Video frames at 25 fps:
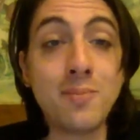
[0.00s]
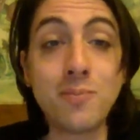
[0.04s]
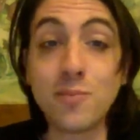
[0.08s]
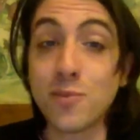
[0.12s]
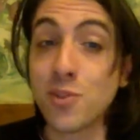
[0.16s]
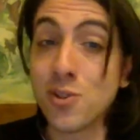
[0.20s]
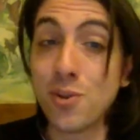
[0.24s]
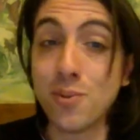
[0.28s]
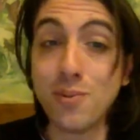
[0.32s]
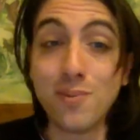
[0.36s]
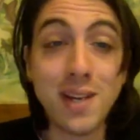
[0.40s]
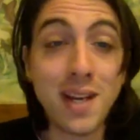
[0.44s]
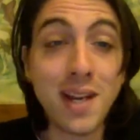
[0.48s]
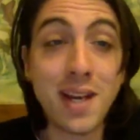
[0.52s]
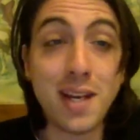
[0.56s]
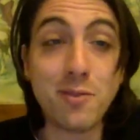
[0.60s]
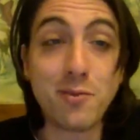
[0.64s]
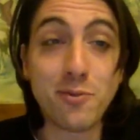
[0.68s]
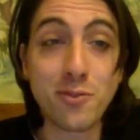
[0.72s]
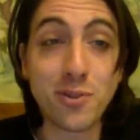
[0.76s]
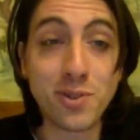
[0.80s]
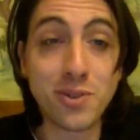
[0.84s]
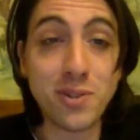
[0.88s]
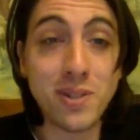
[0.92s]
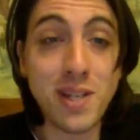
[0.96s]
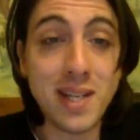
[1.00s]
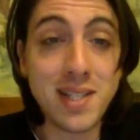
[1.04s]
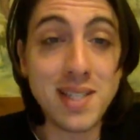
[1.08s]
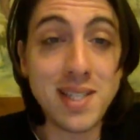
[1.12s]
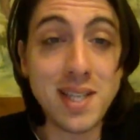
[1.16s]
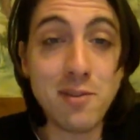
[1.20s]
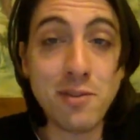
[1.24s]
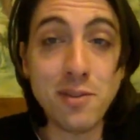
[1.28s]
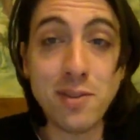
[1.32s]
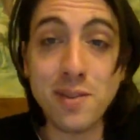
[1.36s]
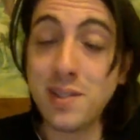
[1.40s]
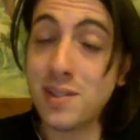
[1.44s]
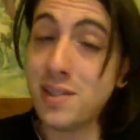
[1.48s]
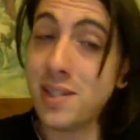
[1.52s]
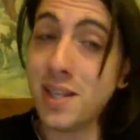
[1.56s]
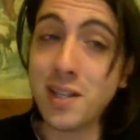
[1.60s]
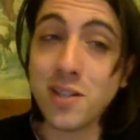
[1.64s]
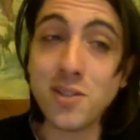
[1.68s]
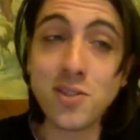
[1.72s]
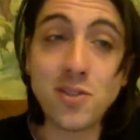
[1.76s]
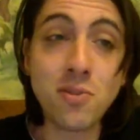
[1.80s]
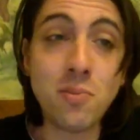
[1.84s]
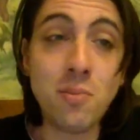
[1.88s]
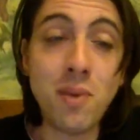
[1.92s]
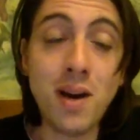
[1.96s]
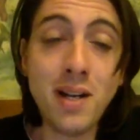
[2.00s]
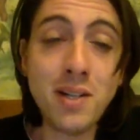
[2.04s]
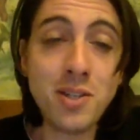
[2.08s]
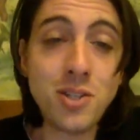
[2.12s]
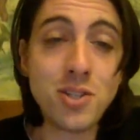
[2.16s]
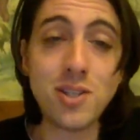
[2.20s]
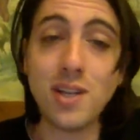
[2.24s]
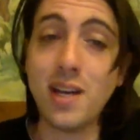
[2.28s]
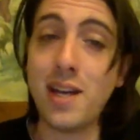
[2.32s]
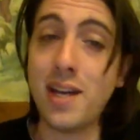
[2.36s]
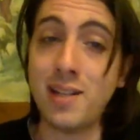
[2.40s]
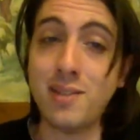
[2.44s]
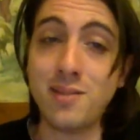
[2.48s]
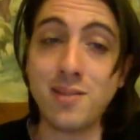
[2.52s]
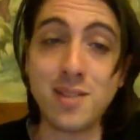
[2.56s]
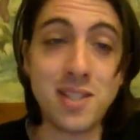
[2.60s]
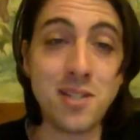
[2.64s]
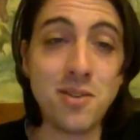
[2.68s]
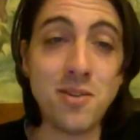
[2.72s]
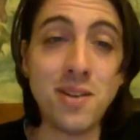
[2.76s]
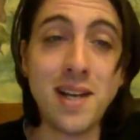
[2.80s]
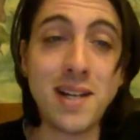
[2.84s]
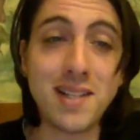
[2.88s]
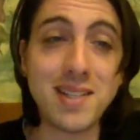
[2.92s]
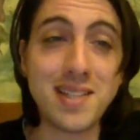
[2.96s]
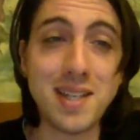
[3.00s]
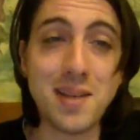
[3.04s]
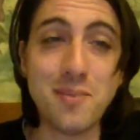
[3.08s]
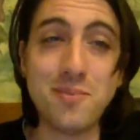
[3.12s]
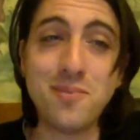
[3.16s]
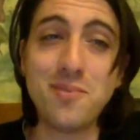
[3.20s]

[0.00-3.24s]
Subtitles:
So again, for today, it's everything. Thank you so much, and see you next time.